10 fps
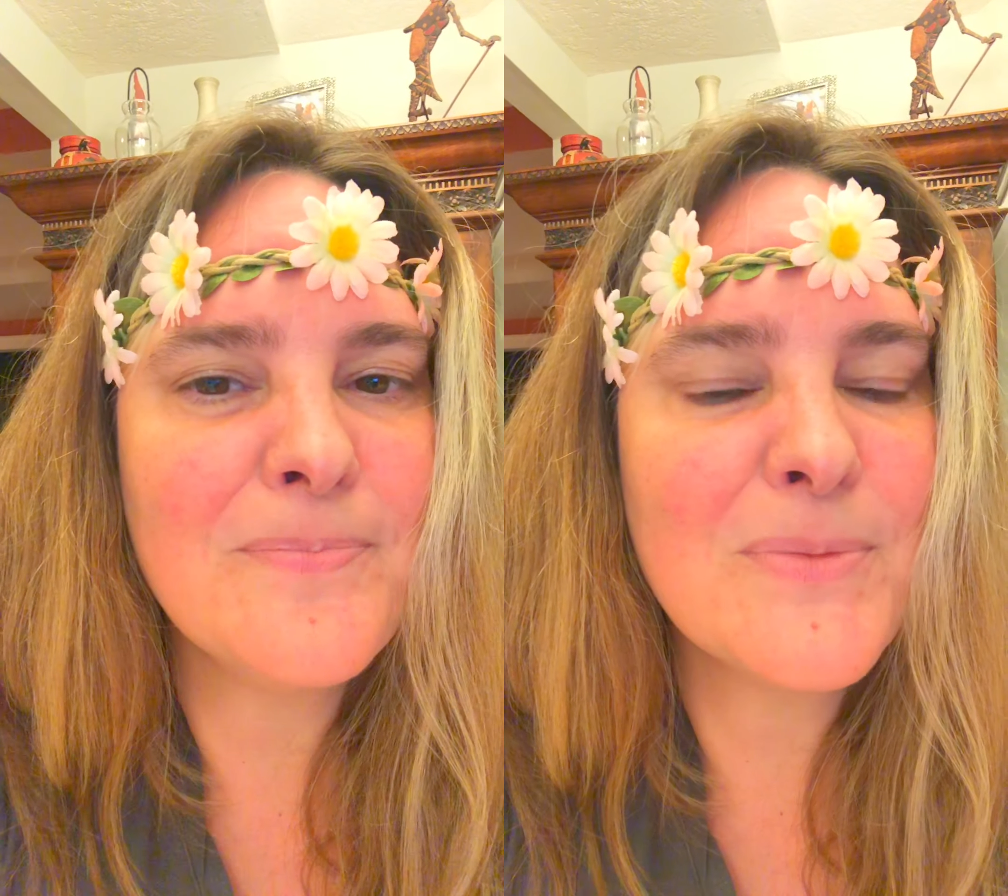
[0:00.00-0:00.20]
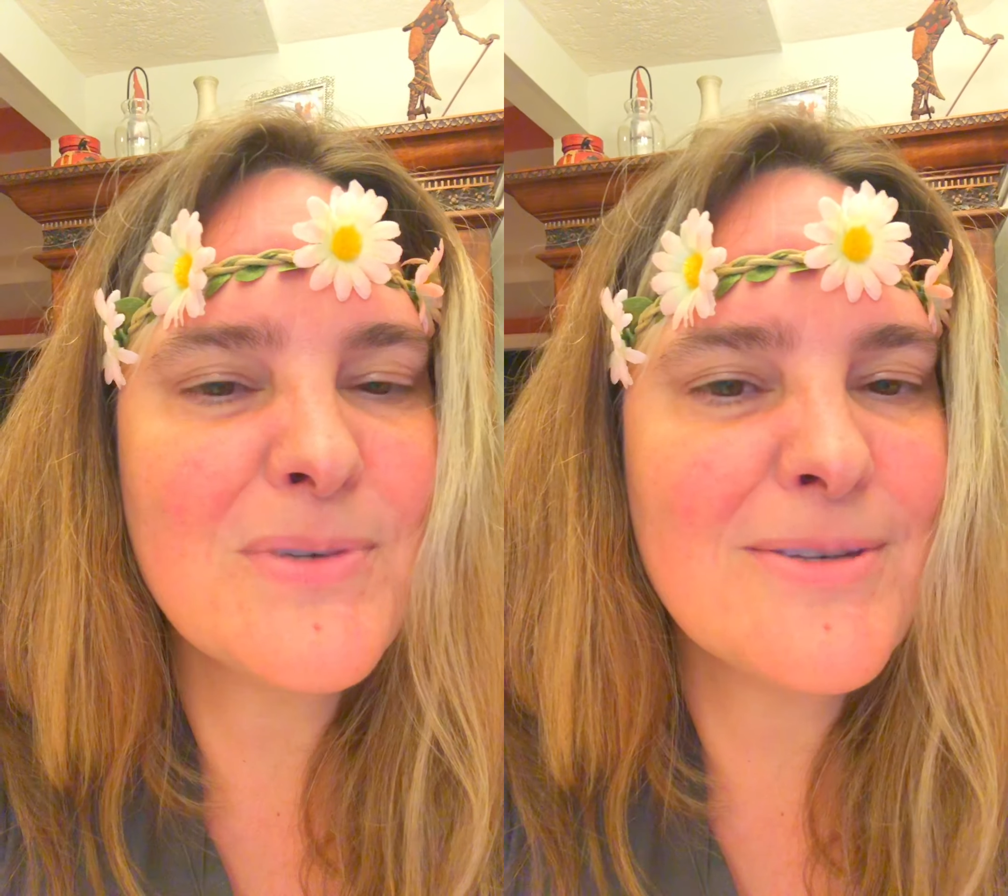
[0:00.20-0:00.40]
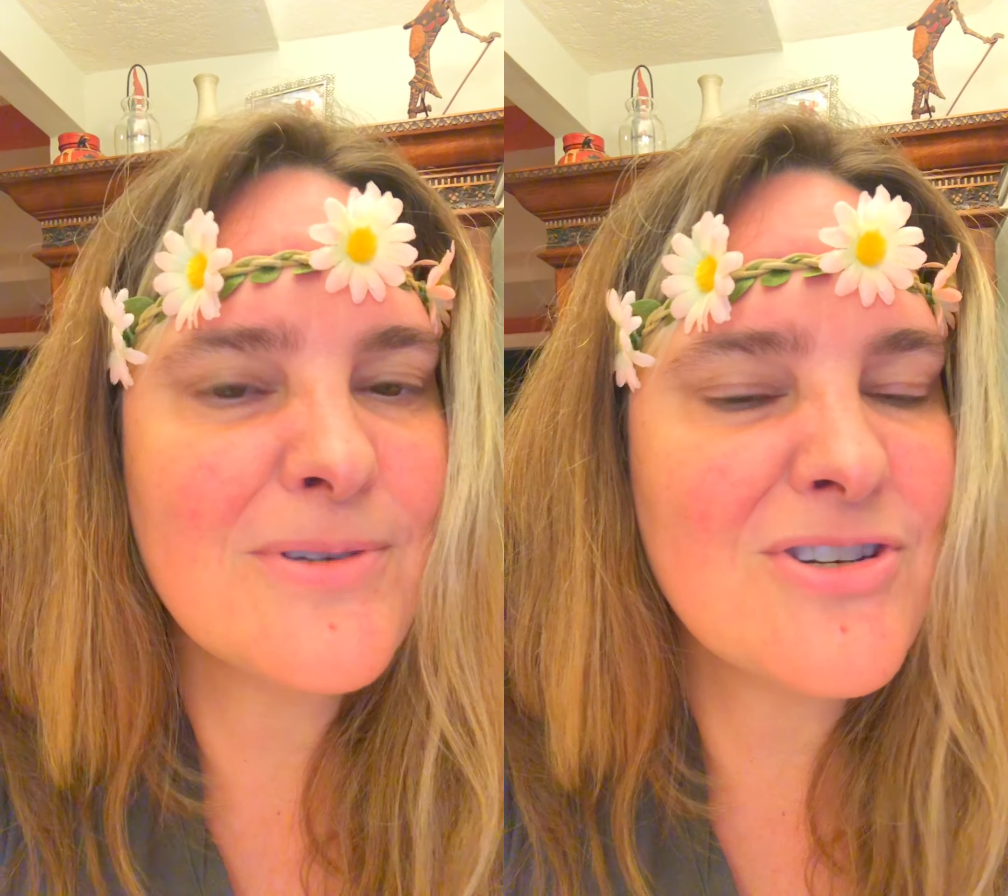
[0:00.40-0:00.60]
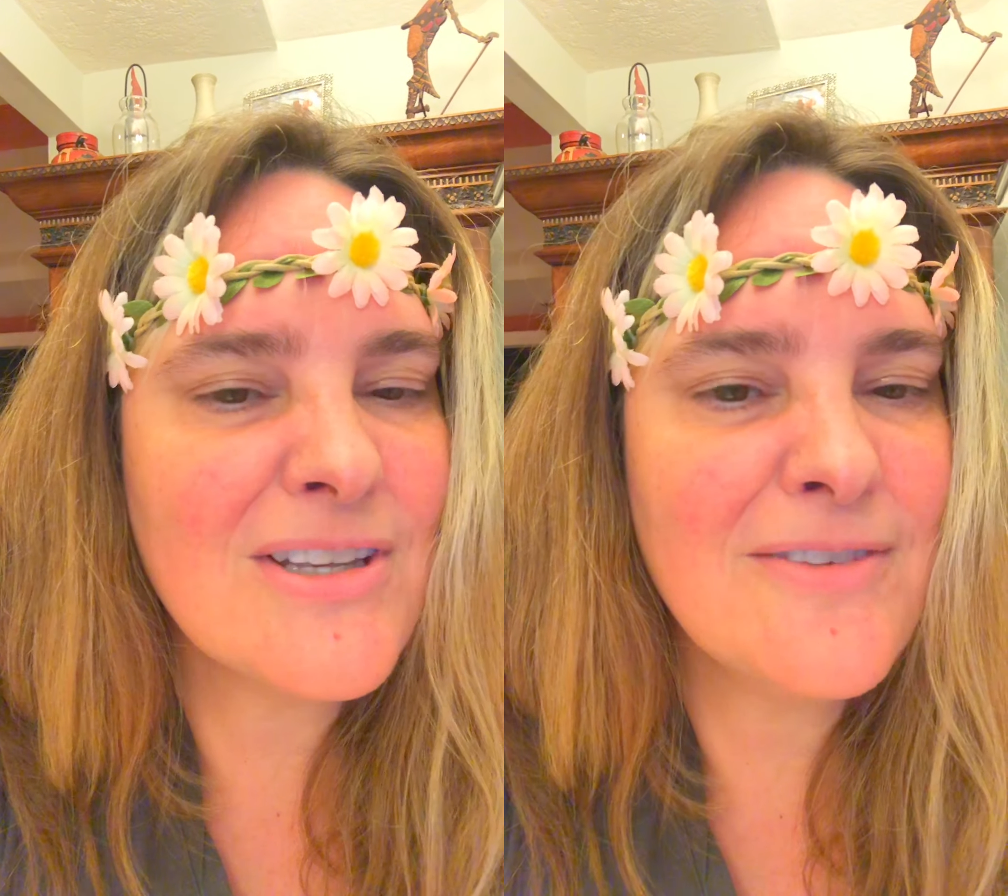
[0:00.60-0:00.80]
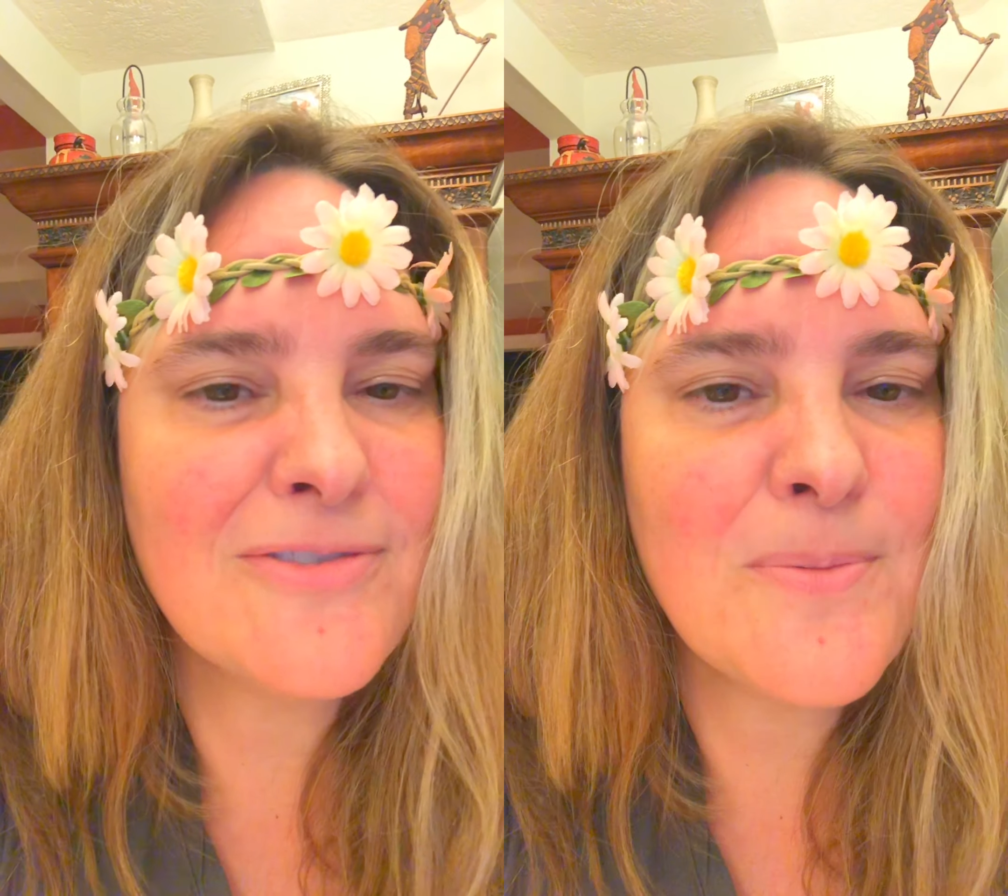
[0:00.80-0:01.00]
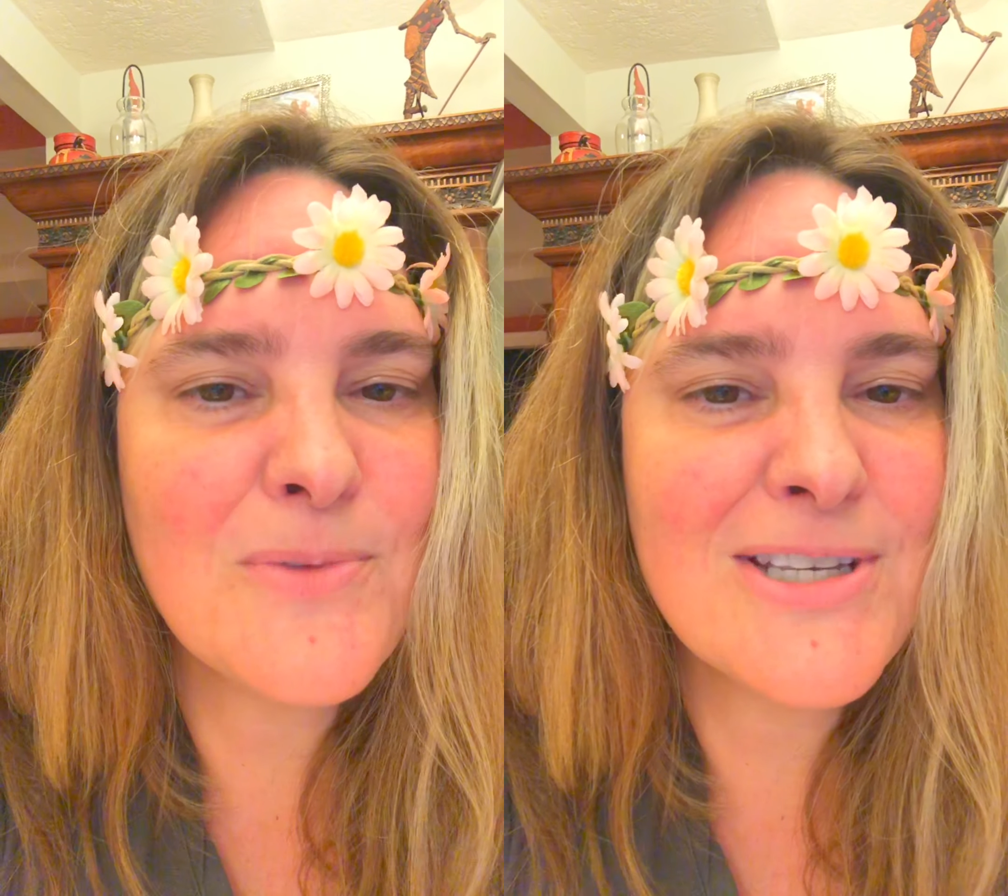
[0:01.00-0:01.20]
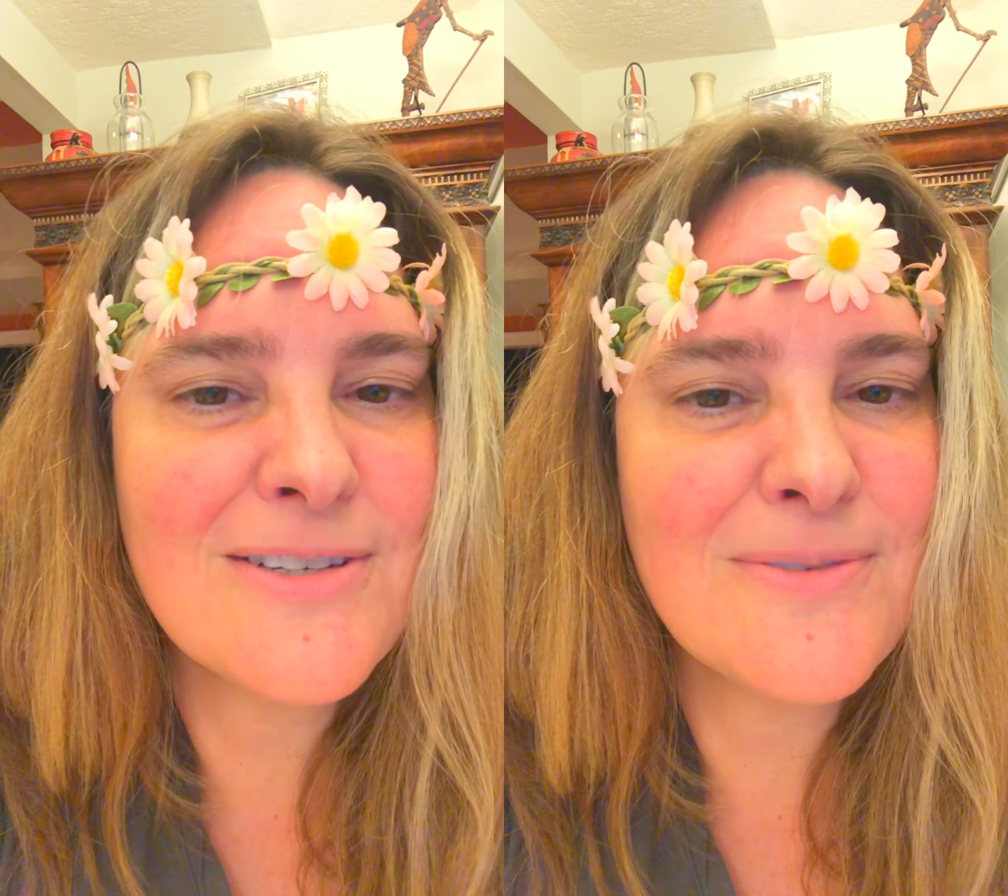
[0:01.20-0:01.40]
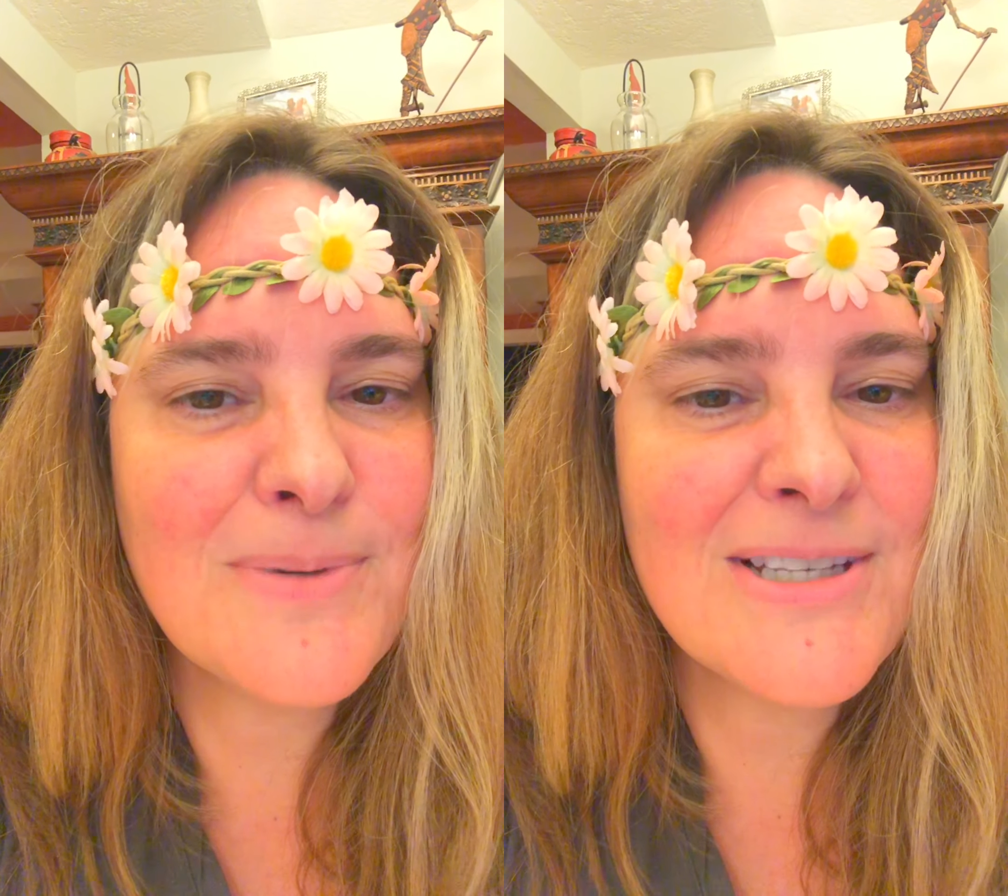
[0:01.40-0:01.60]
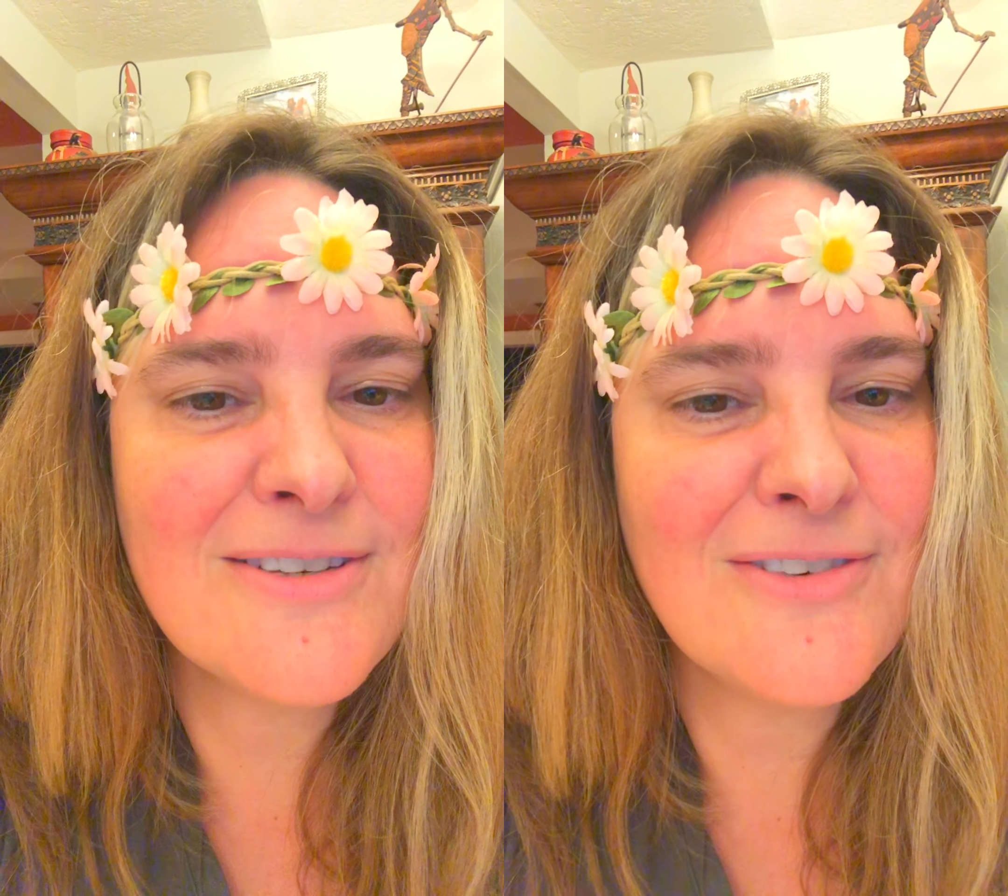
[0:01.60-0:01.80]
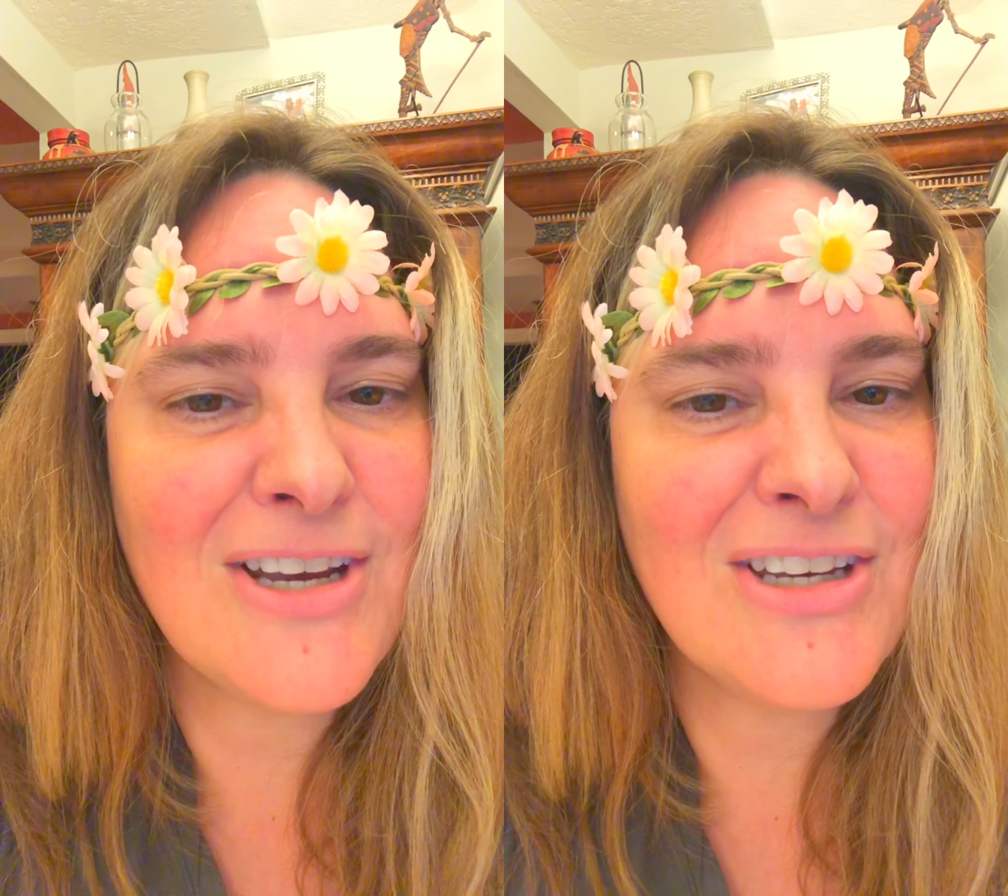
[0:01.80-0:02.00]
was originally from Western
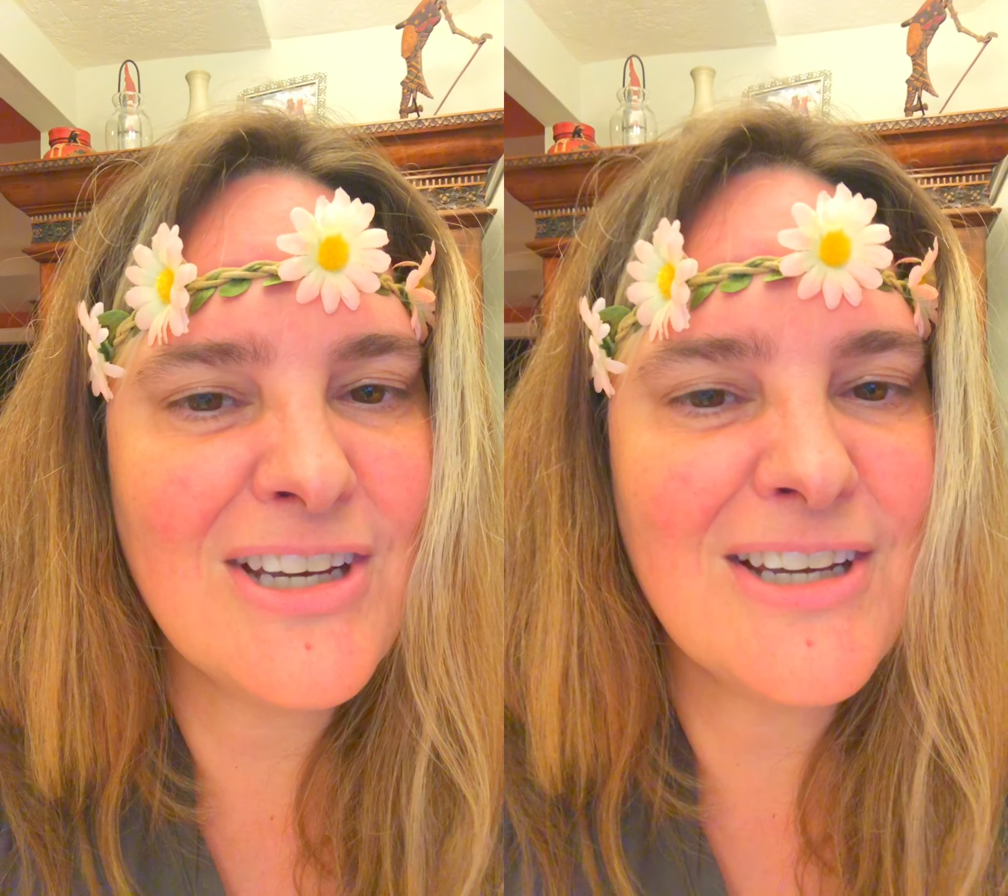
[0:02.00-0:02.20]
Pennsylvania